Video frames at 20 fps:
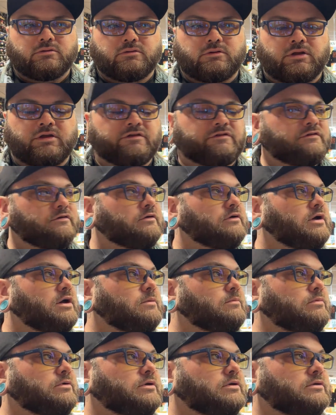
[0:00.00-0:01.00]

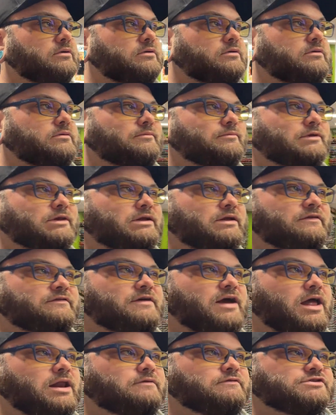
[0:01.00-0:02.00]
Instagram, but it's
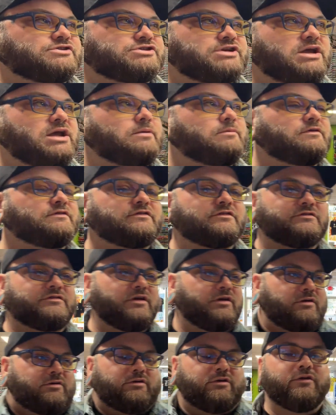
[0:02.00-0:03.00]
kind of a sham. It's just
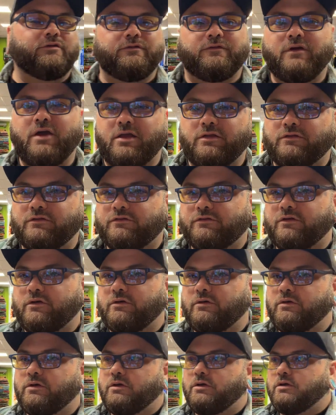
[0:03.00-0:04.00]
like, you're friends,
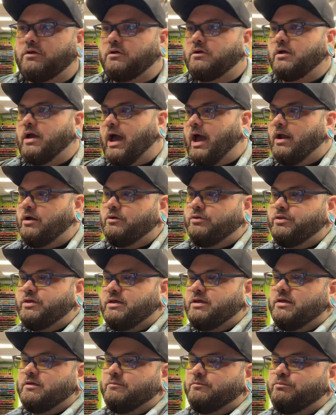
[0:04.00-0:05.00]
so I don't
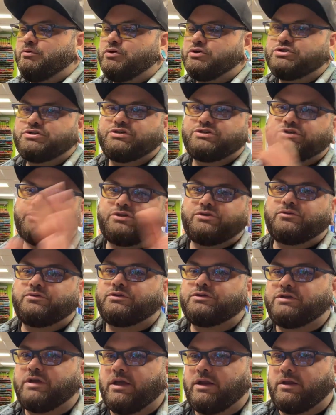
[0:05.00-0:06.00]
think it pushes you
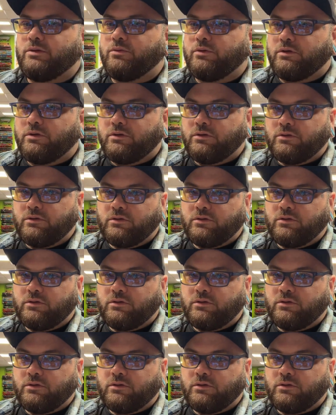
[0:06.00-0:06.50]
to anyone.